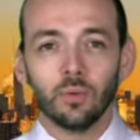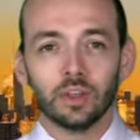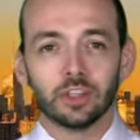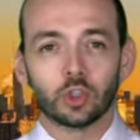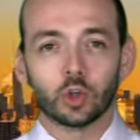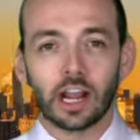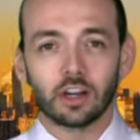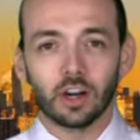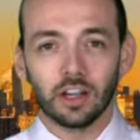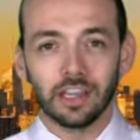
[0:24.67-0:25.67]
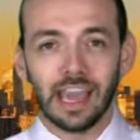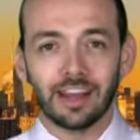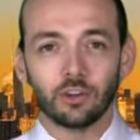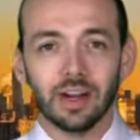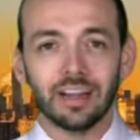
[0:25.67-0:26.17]
with the strike currently
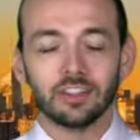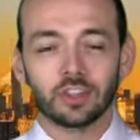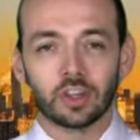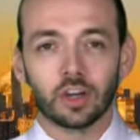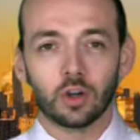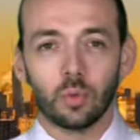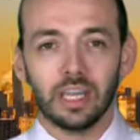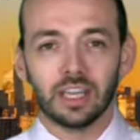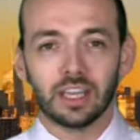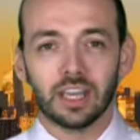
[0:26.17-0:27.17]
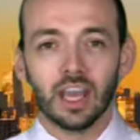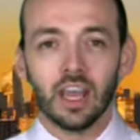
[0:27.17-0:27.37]
entering its third week.